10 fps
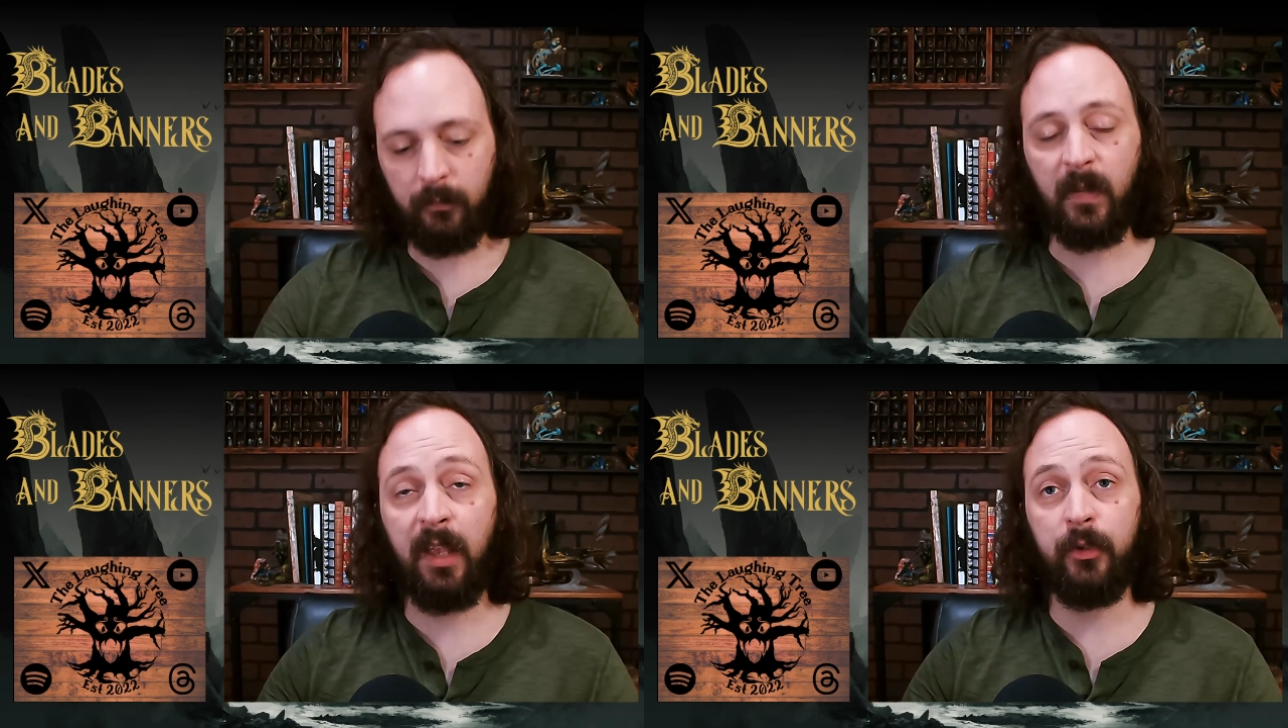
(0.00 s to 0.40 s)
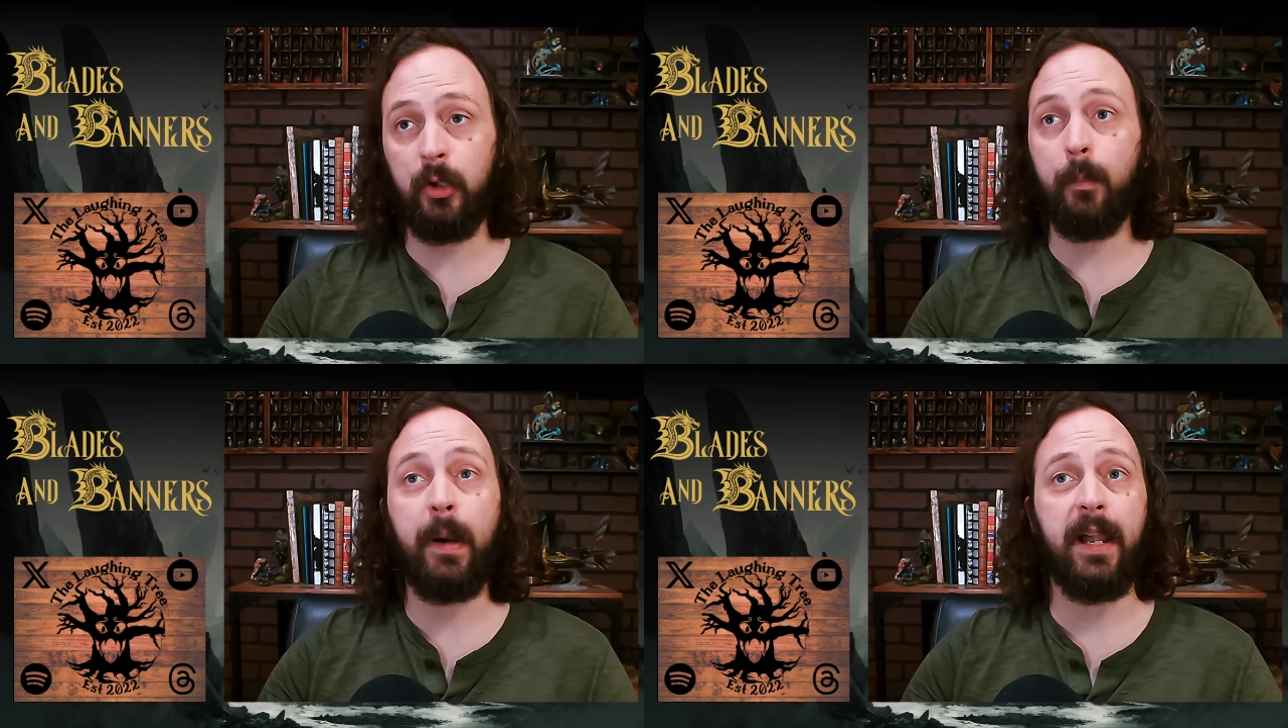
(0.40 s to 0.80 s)
And so
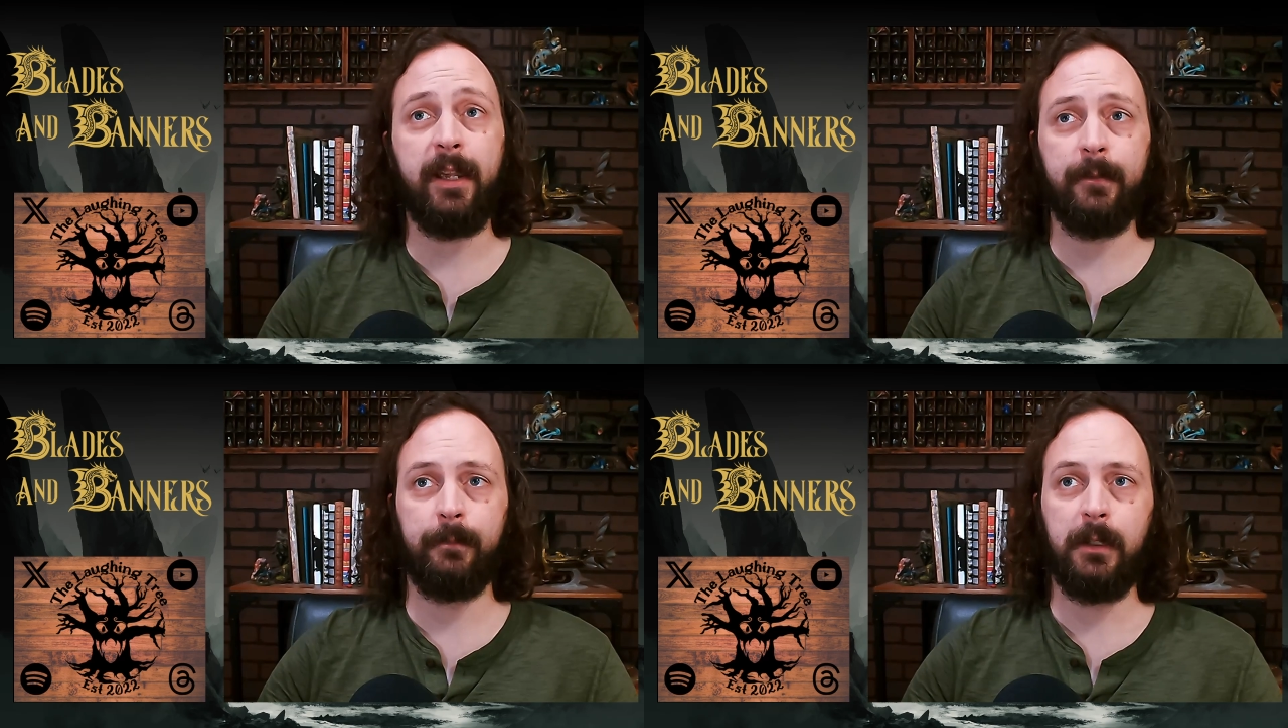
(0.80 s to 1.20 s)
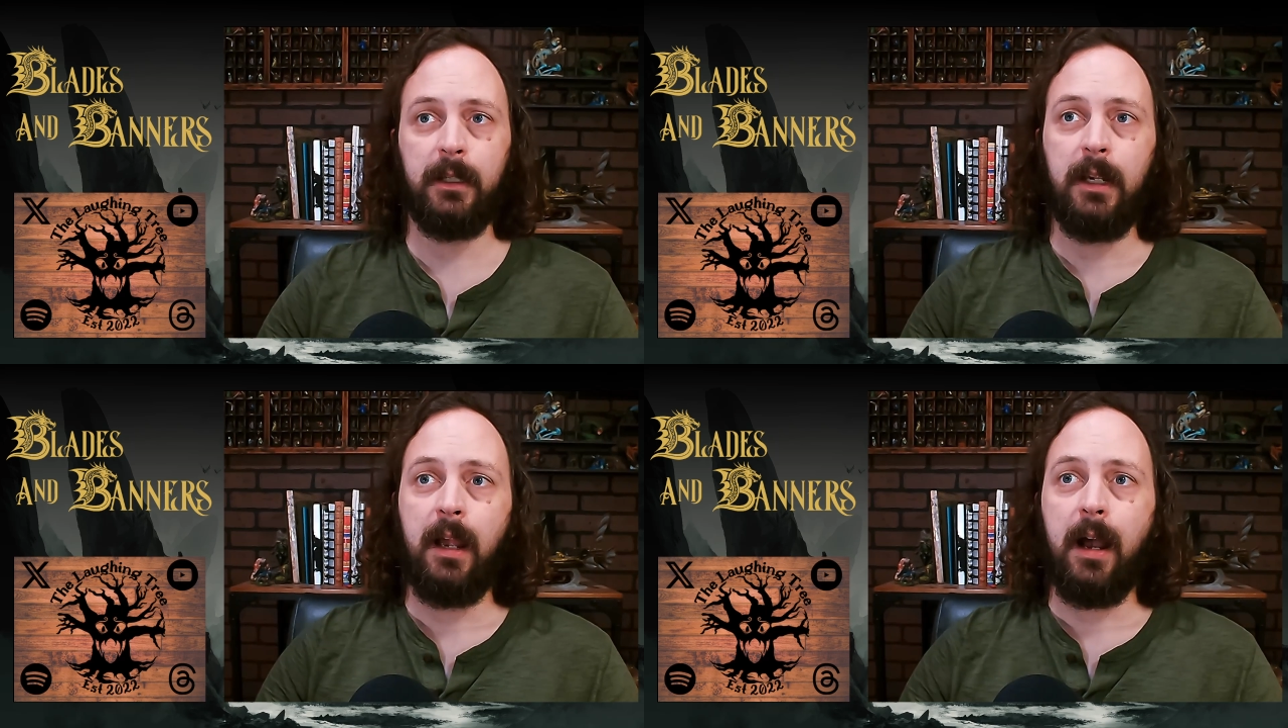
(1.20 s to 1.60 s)
you buy it.
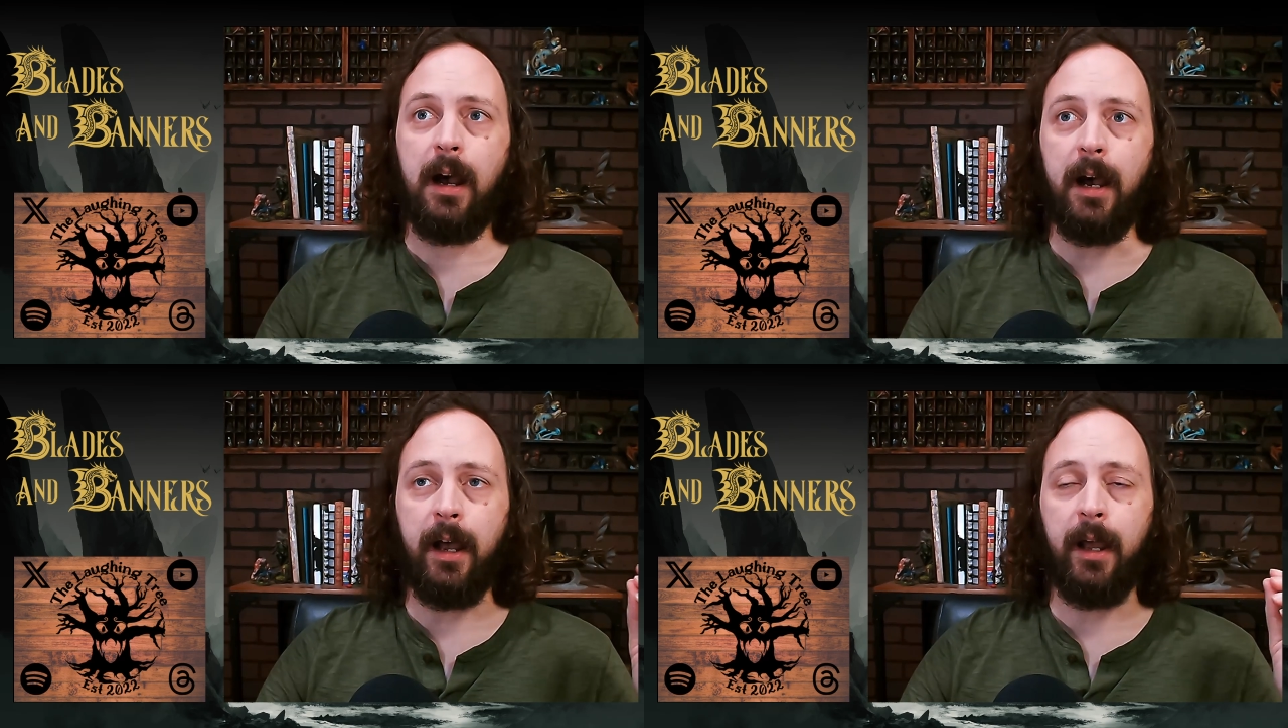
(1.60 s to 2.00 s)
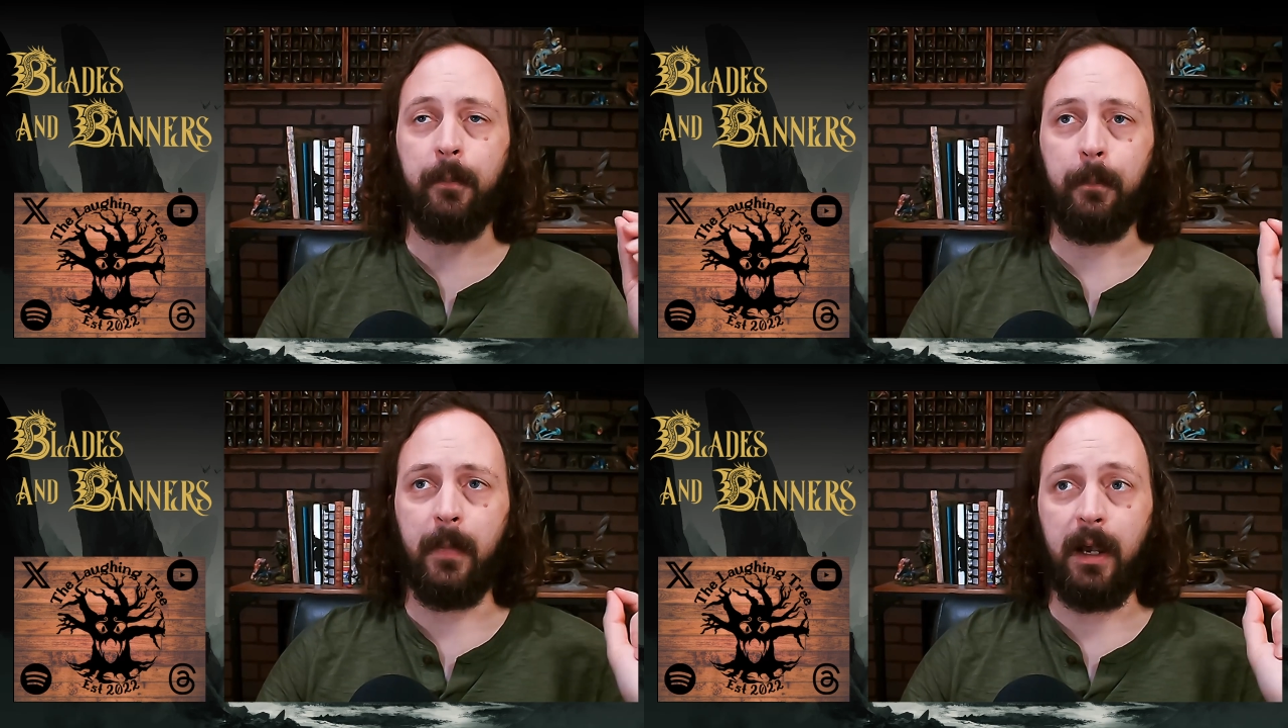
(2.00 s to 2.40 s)
I
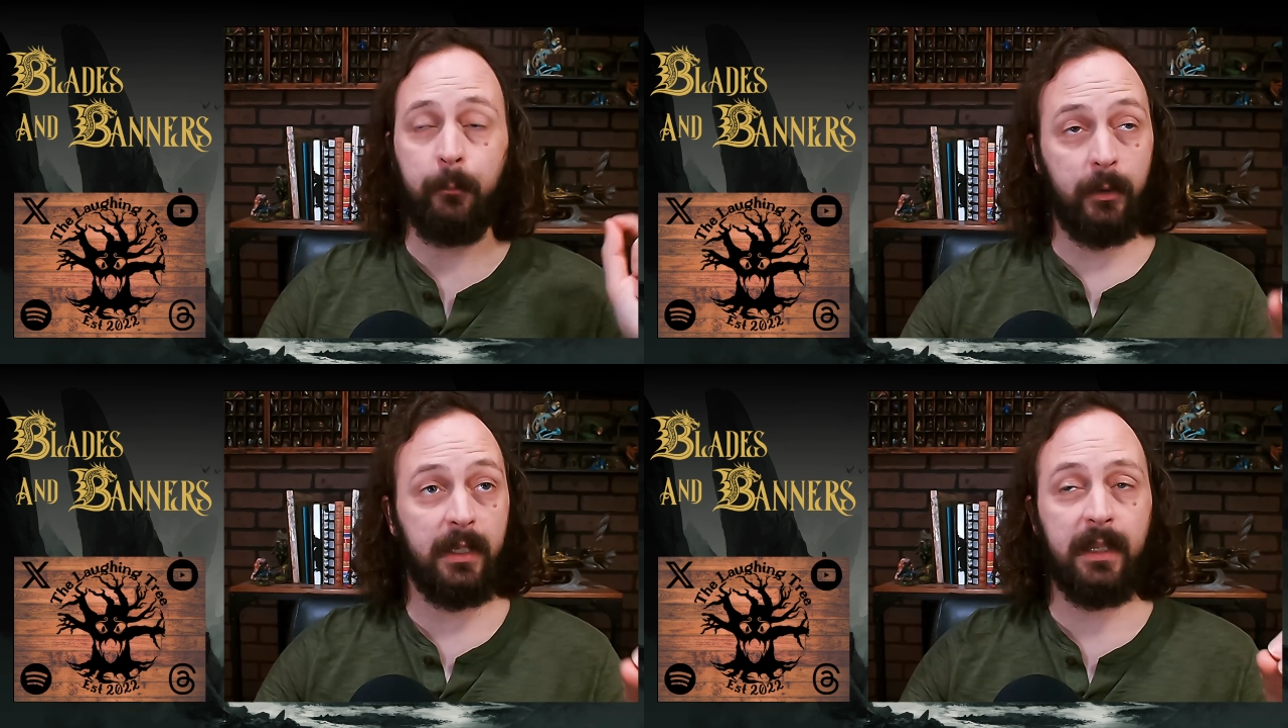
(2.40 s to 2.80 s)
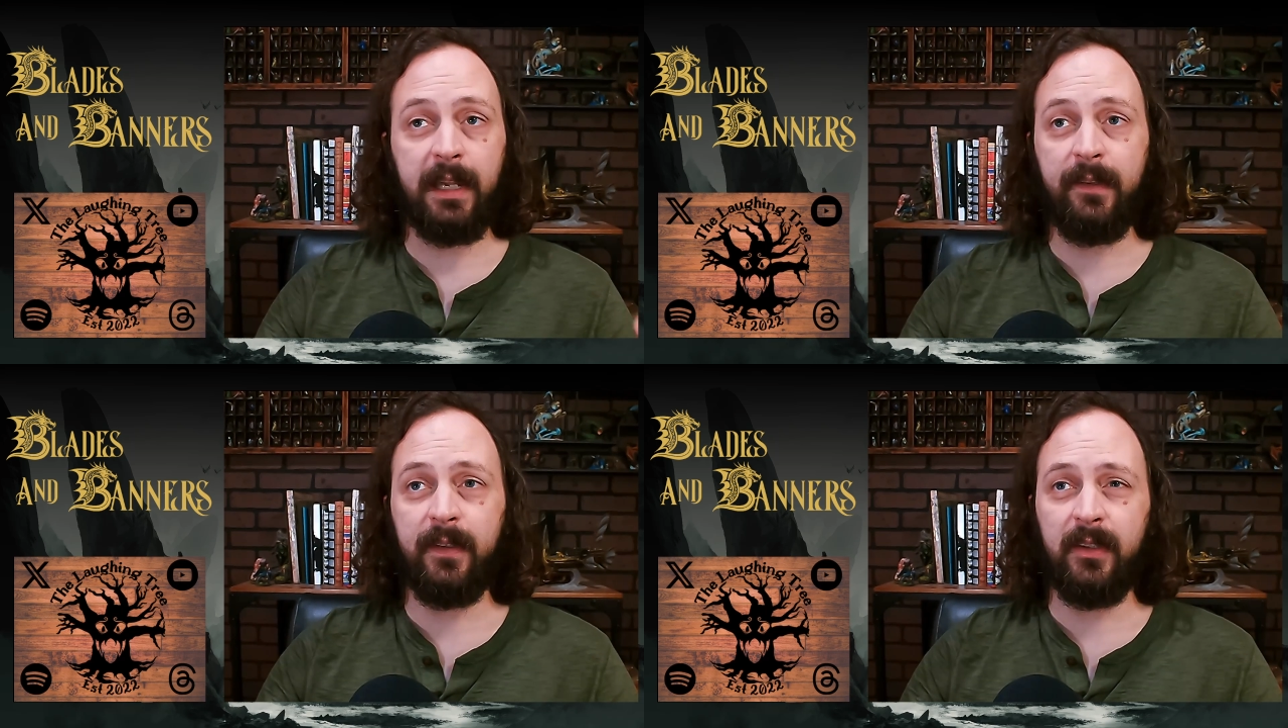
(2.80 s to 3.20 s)
really
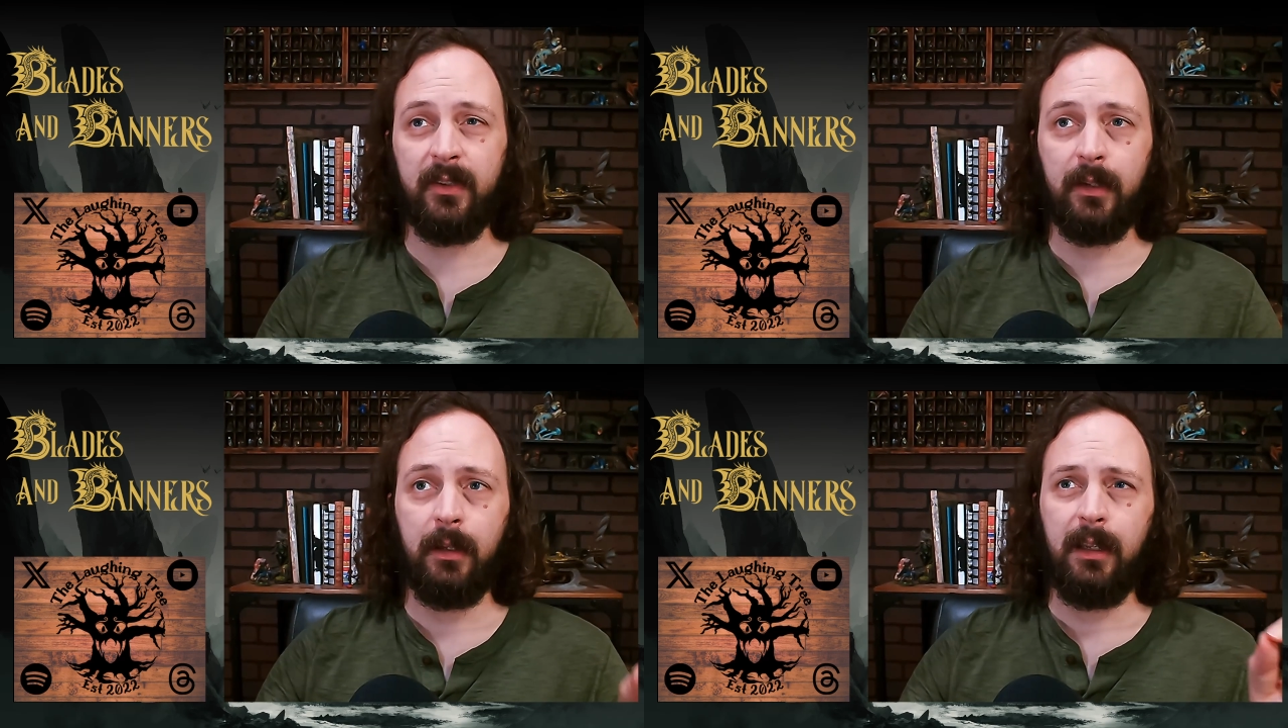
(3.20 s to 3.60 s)
like this.